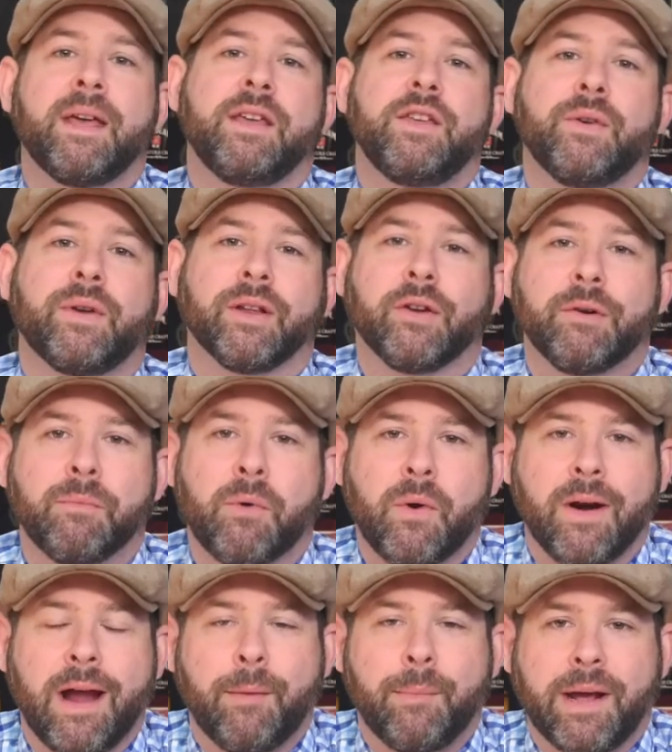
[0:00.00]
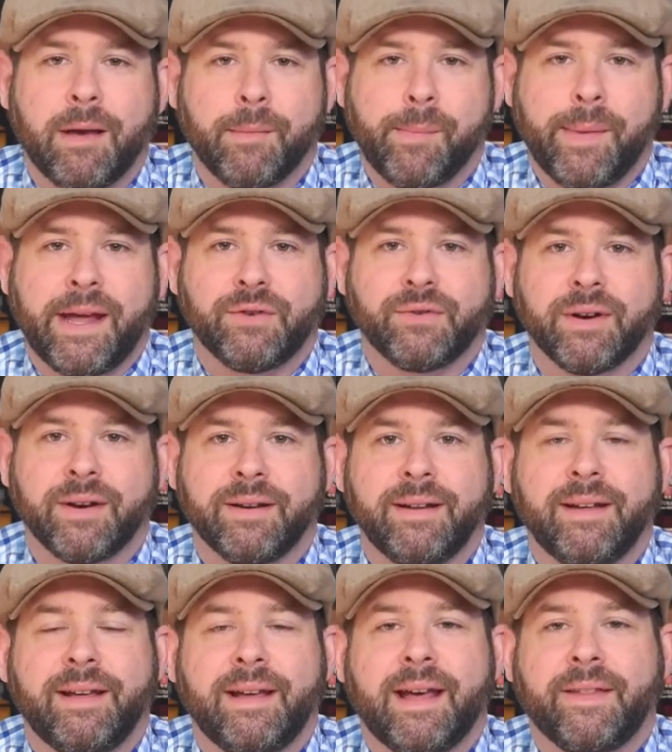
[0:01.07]
You can learn more and become a patron
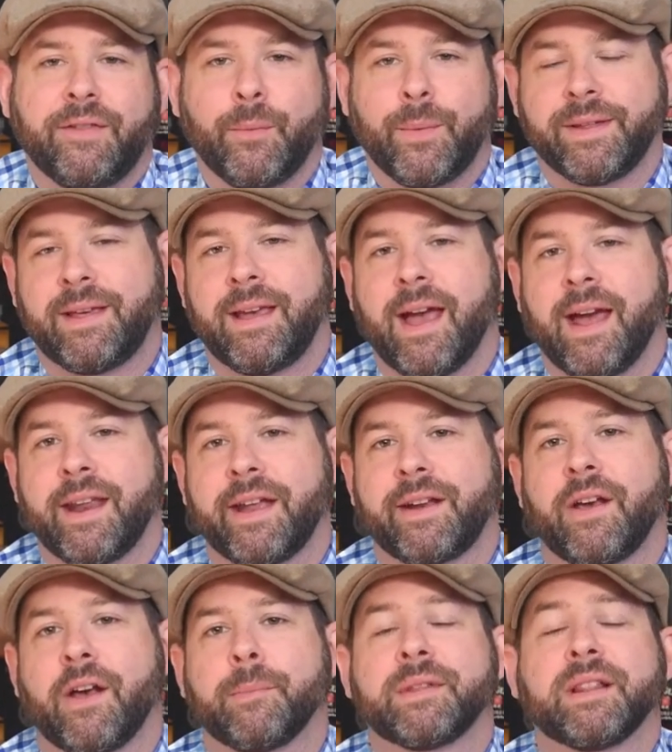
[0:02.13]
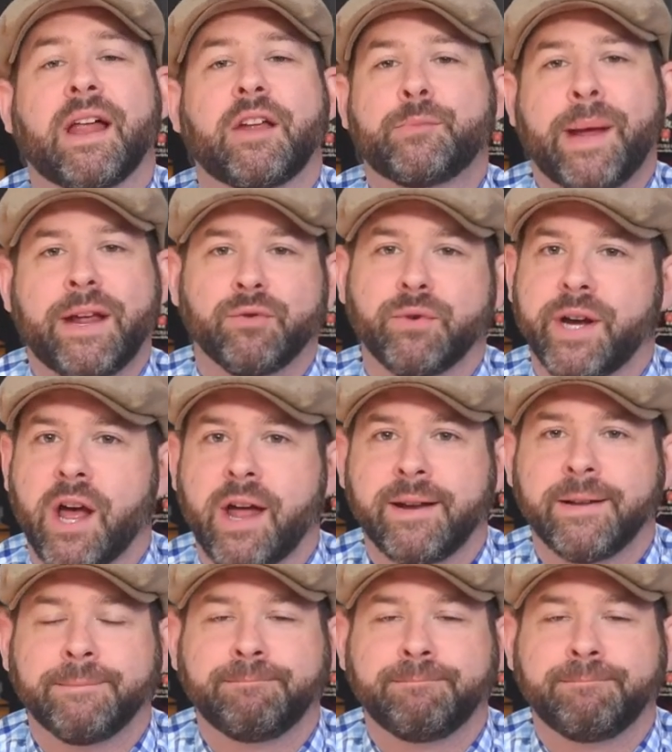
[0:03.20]
at thewhiskeyguy.com/patreon.